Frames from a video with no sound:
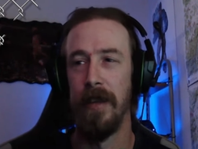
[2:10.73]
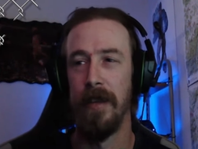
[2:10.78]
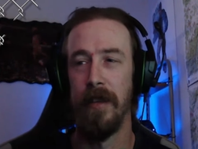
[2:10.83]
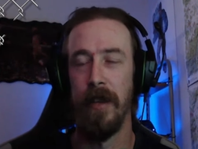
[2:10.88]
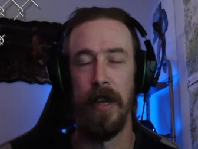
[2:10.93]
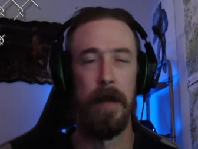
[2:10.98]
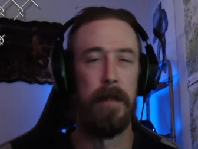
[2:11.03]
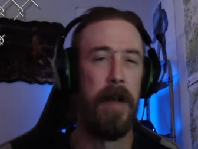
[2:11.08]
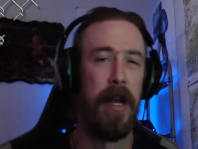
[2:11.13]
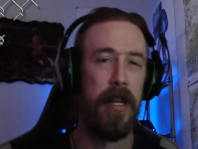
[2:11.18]

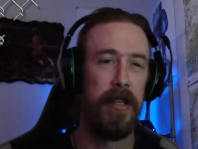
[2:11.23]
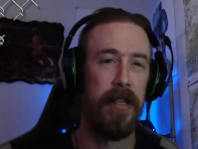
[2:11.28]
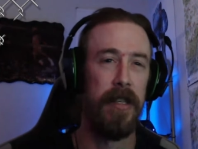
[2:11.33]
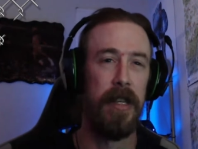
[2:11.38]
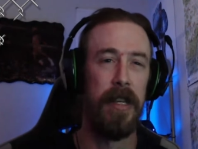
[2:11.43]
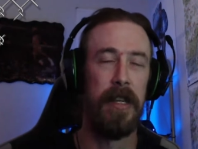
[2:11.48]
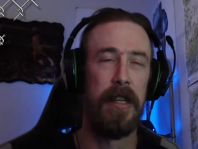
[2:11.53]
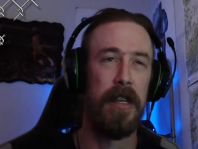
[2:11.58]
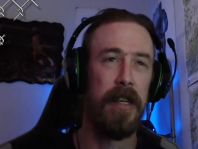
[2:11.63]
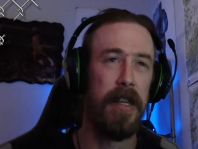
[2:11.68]
Like, imagine
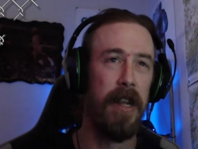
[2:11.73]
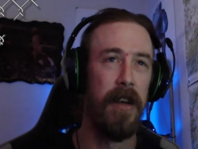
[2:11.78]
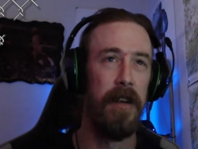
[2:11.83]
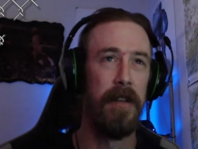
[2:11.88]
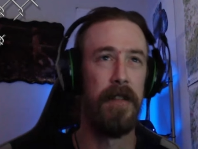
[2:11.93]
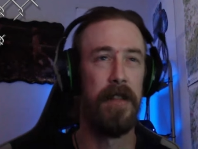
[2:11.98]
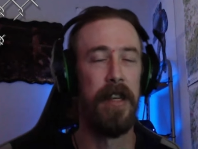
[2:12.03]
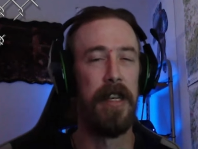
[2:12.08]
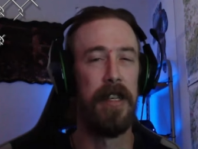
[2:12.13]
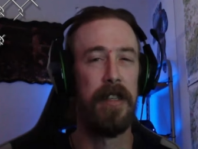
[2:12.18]
that, you
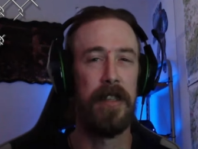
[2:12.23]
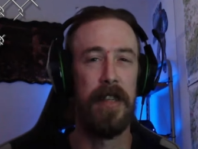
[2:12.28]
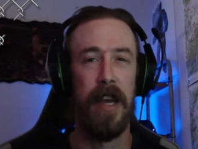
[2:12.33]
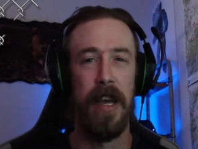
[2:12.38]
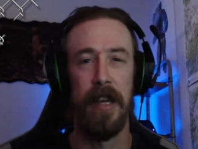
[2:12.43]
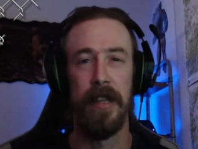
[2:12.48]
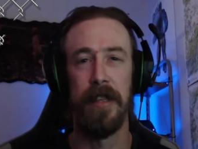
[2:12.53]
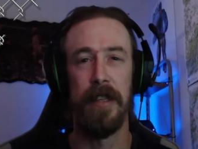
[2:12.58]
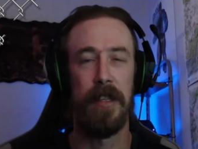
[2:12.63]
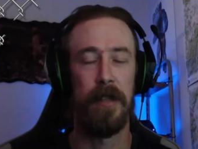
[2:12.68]
know, these
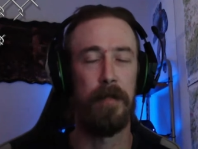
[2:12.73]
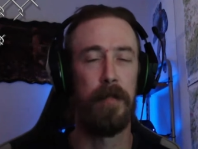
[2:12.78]
days it's